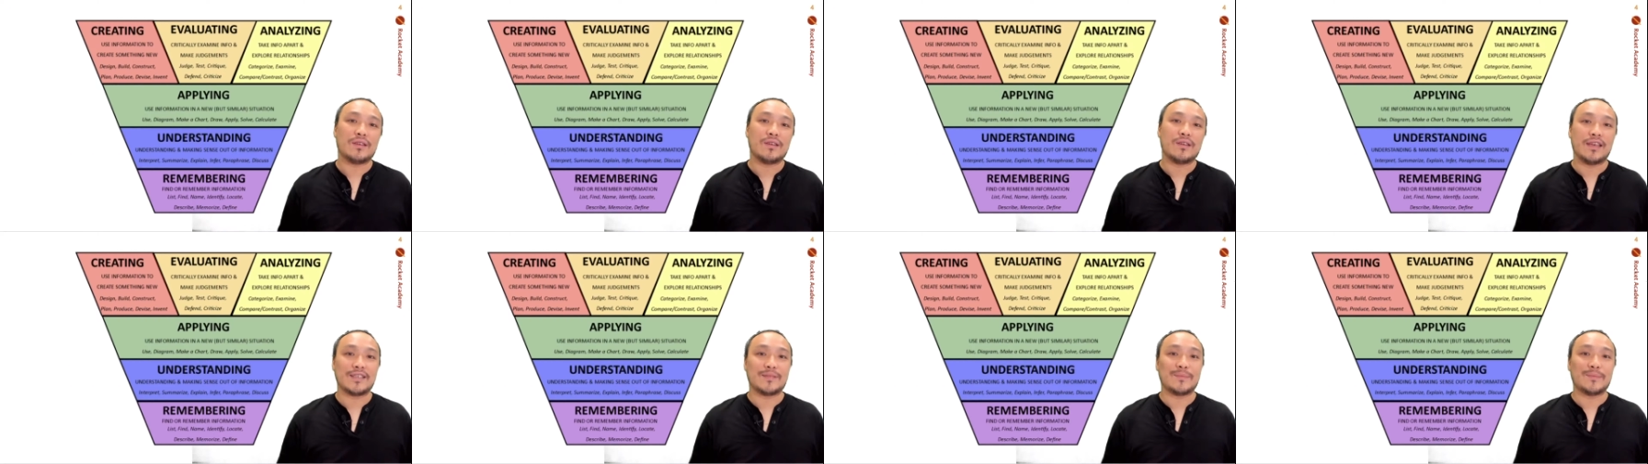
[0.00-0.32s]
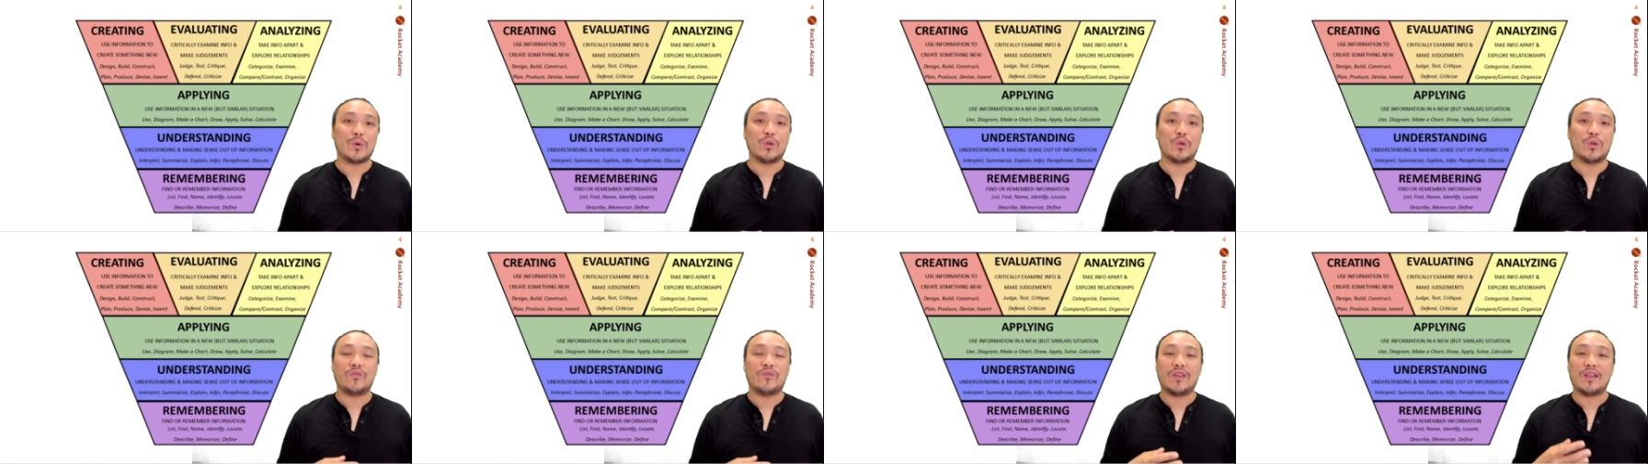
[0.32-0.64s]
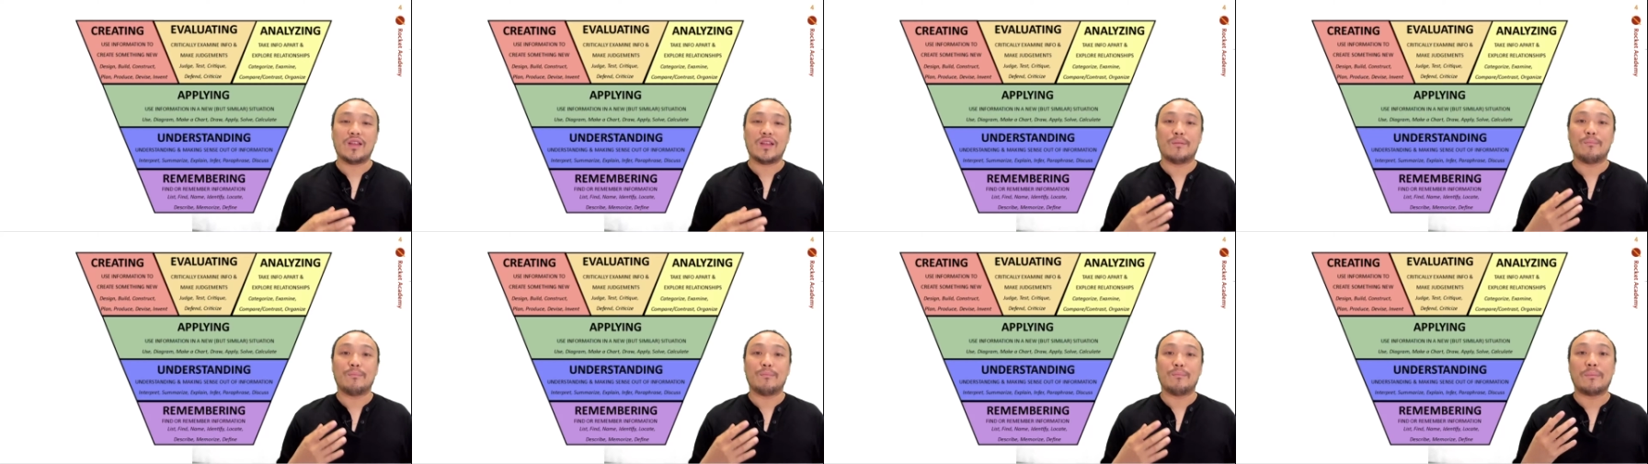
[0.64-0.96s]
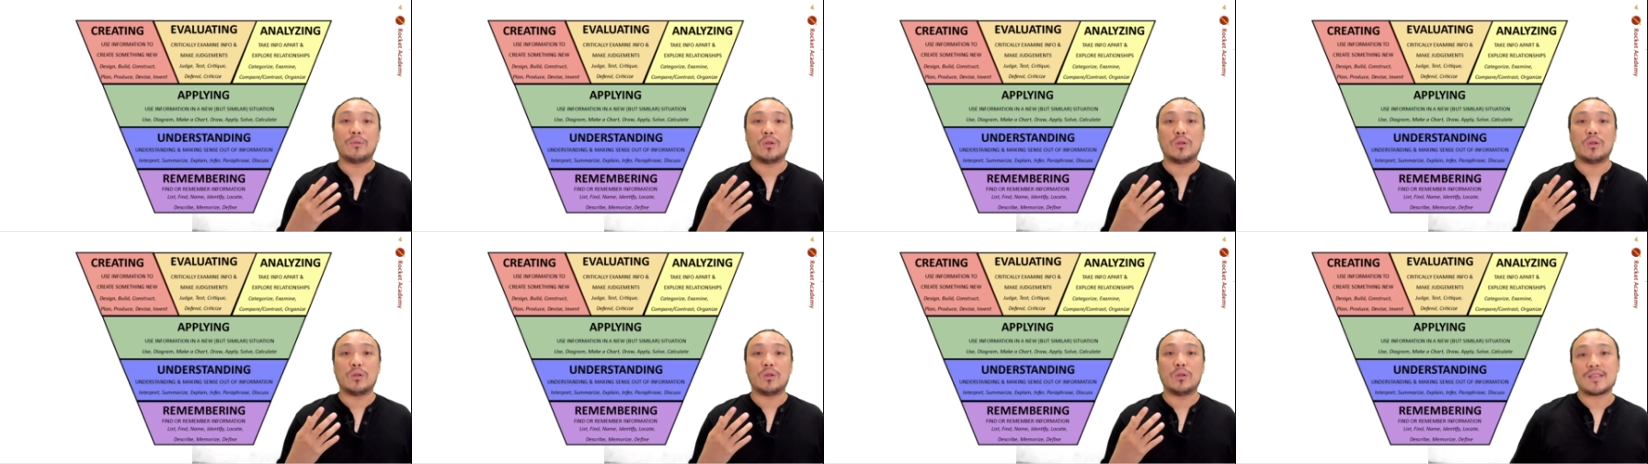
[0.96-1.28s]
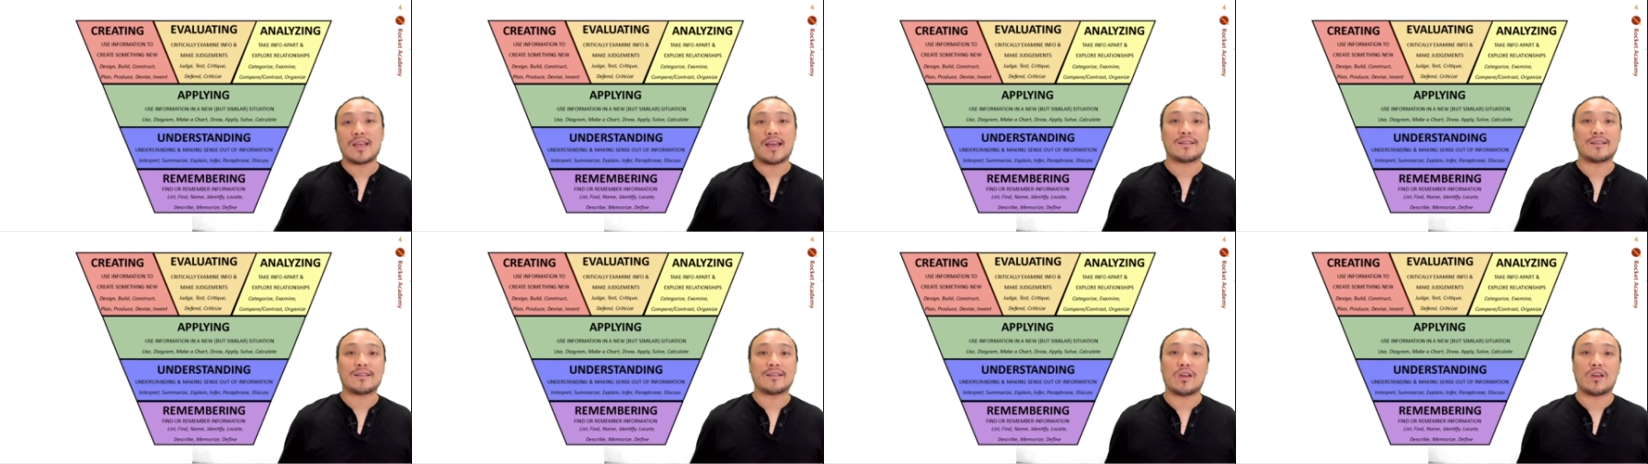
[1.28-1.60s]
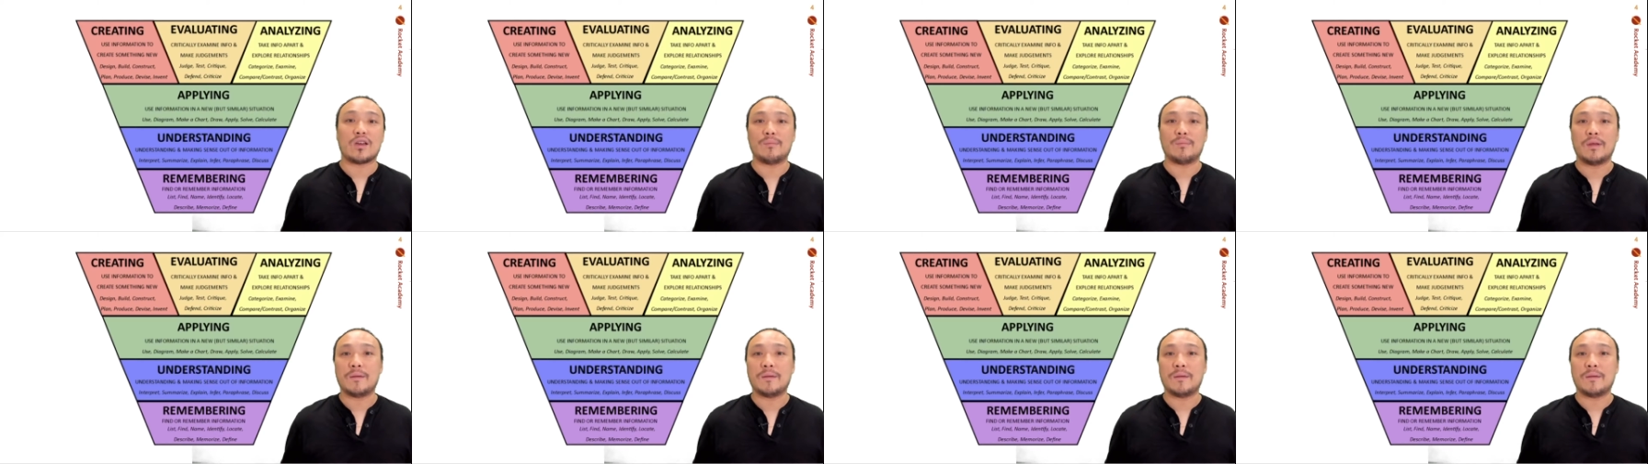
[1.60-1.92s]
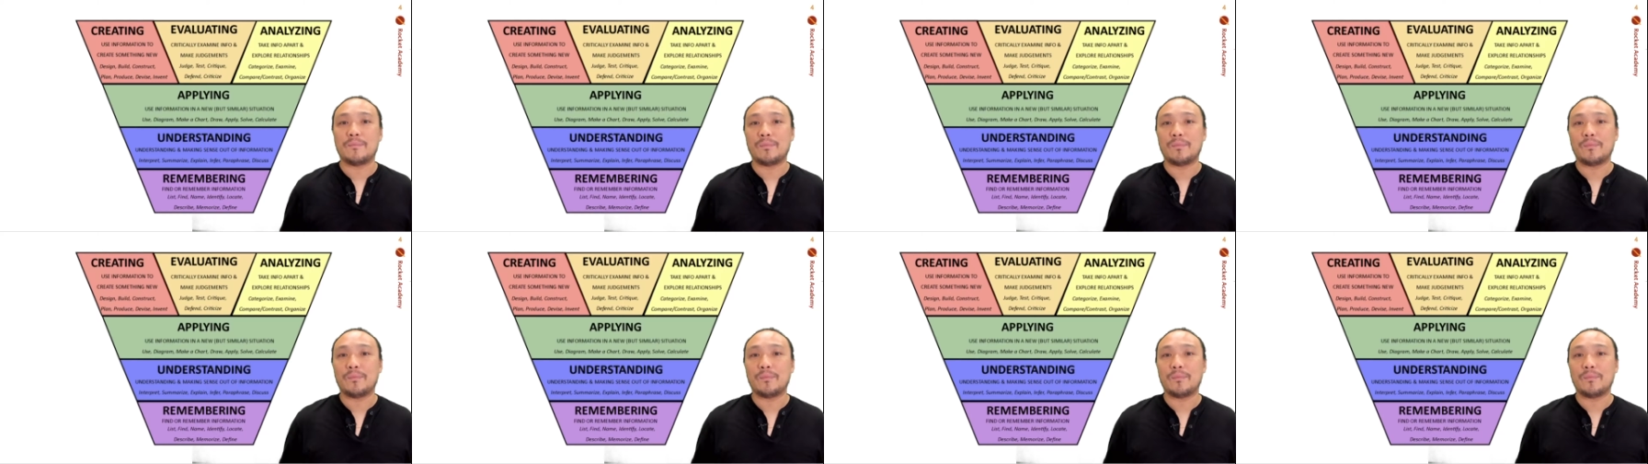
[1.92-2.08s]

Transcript: is motivated by Bloom's taxonomy,